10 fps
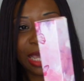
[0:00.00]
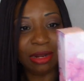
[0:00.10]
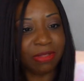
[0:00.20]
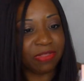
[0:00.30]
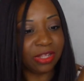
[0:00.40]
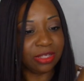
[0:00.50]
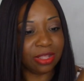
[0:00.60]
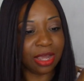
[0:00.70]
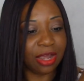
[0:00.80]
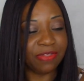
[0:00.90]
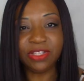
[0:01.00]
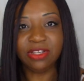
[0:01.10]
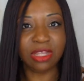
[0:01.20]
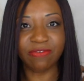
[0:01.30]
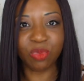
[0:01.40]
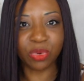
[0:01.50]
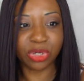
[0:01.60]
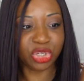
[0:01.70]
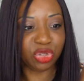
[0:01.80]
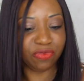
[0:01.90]
And I mean, this can even
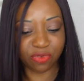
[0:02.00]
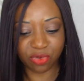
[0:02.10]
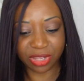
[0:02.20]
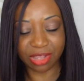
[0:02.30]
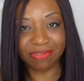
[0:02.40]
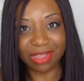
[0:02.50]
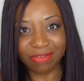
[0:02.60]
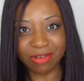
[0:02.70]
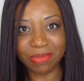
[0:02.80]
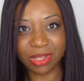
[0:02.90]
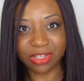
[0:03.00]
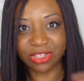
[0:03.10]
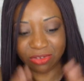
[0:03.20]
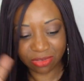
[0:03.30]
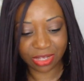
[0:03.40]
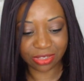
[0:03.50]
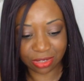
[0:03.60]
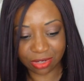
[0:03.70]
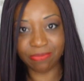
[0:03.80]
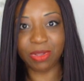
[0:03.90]
work too for gift giving, because soon things
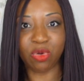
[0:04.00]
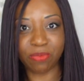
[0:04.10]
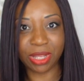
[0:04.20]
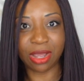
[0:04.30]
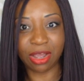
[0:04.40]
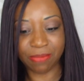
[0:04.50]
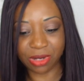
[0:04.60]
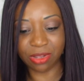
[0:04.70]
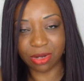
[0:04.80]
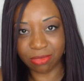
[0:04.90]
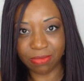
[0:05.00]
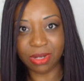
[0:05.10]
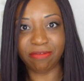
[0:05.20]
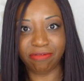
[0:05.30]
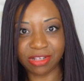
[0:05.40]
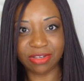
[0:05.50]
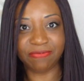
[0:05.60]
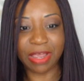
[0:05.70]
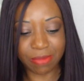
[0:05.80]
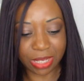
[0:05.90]
are going to be opening up and you're going to be meeting friends and
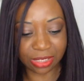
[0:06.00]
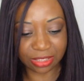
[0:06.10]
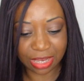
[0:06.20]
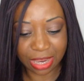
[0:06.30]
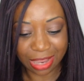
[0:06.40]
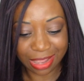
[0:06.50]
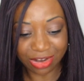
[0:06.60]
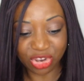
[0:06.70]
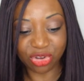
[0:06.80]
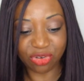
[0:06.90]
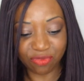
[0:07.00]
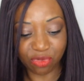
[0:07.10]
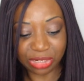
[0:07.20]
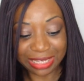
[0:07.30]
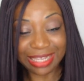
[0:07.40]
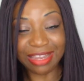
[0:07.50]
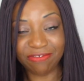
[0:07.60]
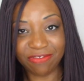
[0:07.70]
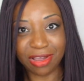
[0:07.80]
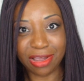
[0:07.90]
families, and you can afford to give
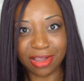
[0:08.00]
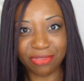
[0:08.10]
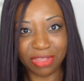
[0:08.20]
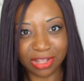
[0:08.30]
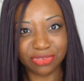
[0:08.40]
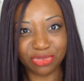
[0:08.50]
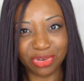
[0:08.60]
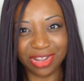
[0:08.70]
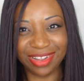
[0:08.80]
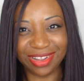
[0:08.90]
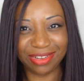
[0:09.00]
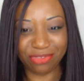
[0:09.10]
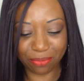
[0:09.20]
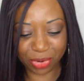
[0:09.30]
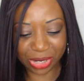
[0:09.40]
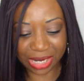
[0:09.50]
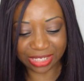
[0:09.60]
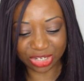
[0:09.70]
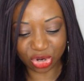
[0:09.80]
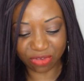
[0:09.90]
things for
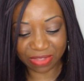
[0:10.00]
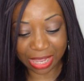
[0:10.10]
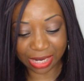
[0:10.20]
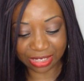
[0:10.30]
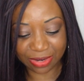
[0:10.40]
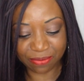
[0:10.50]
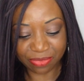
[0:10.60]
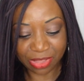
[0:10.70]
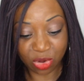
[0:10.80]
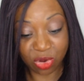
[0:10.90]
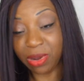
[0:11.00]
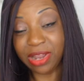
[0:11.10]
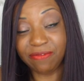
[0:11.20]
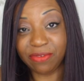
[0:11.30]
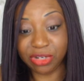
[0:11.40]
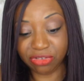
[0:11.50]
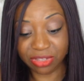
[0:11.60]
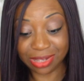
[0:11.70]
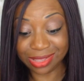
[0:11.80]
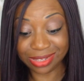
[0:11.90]
birthdays and all of that, or
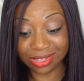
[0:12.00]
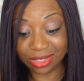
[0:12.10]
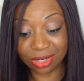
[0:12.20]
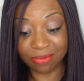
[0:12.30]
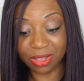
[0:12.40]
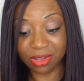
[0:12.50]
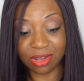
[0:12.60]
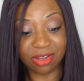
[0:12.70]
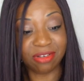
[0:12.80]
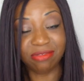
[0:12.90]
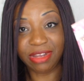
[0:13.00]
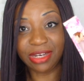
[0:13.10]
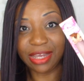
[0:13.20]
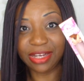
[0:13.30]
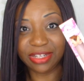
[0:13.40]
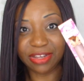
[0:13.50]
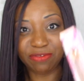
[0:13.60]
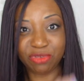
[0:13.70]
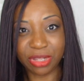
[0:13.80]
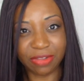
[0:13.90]
anniversaries, and this is going to be a great idea
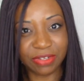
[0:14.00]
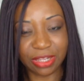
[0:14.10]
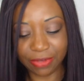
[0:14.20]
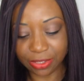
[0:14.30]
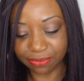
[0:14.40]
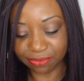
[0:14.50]
for gift giving.